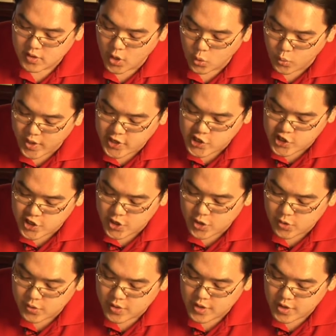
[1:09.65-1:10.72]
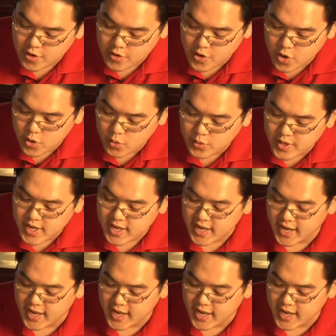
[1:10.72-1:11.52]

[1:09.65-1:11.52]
a ratio known